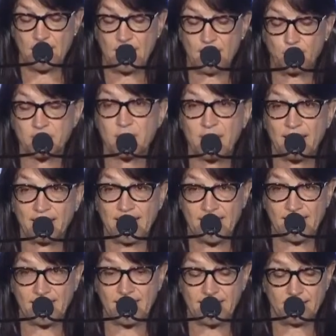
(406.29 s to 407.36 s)
It was about
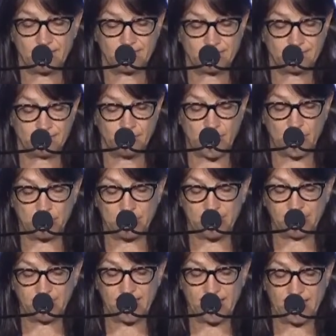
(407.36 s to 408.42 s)
Haiti, my
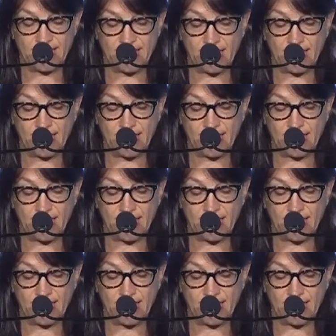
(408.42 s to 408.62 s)
beloved Haiti.